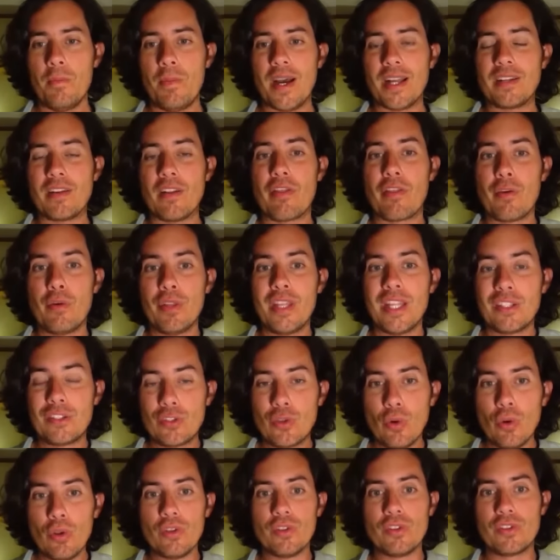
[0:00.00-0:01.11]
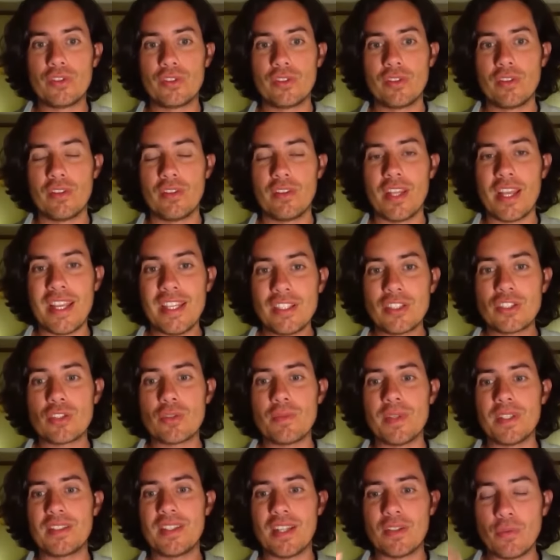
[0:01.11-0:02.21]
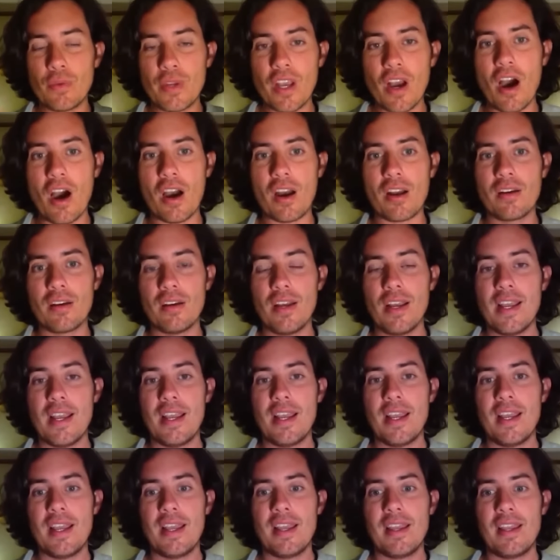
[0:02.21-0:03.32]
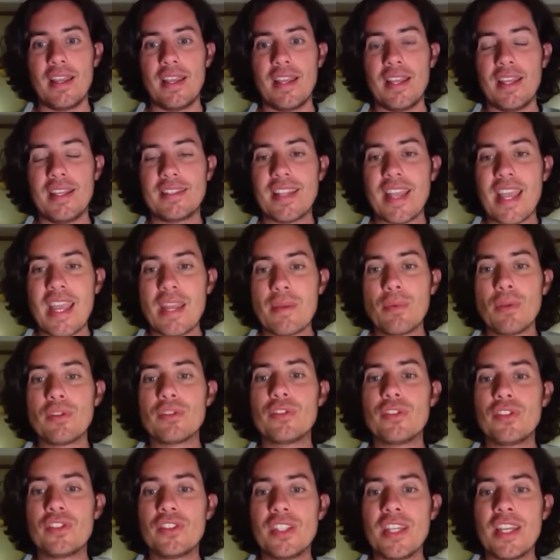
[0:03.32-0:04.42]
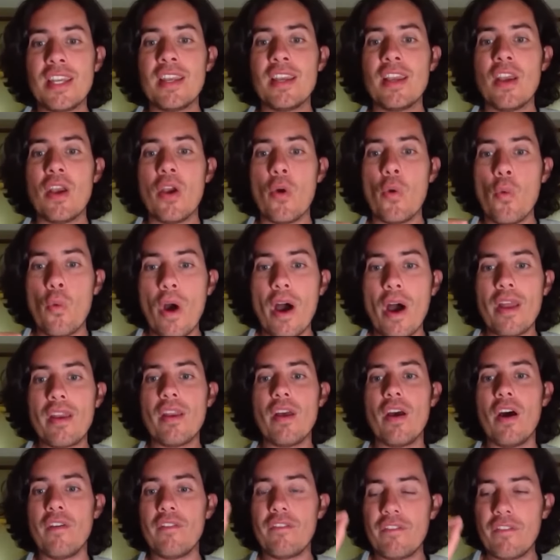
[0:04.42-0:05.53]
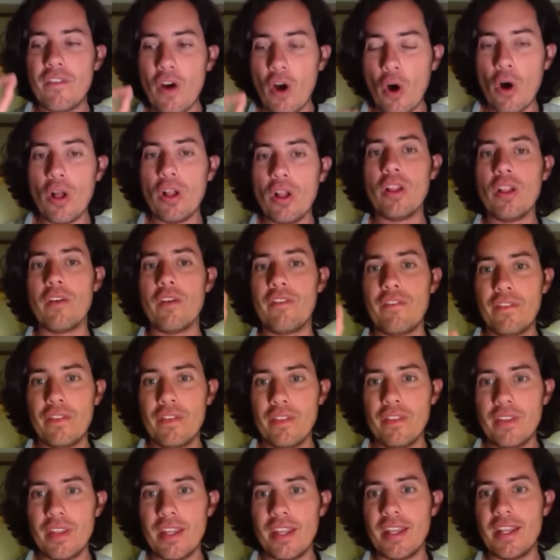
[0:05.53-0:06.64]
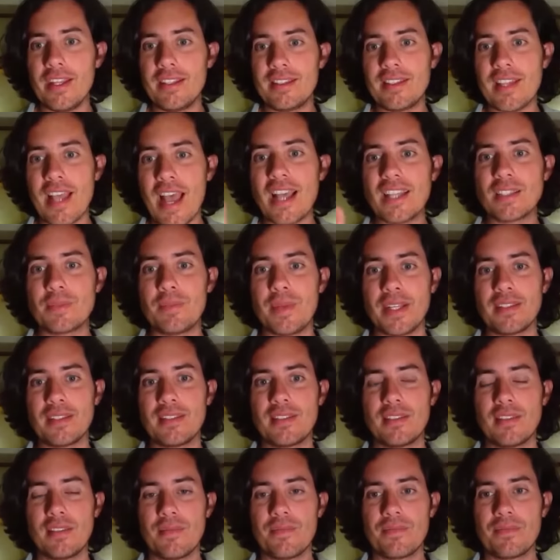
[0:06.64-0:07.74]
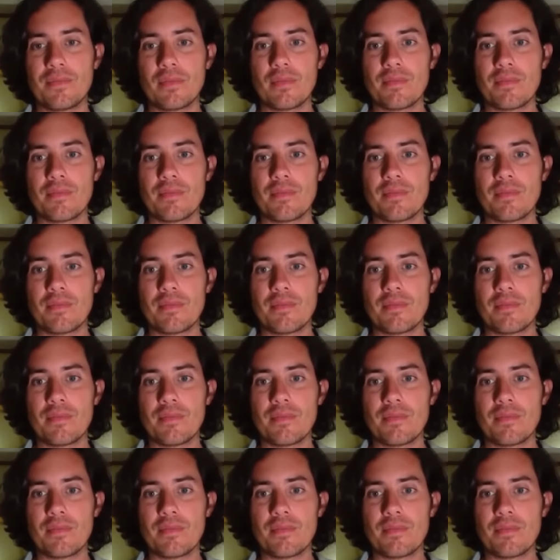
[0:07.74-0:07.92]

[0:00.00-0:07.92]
But through the tools, the instruments that we are, is able to see one of all of its aspects.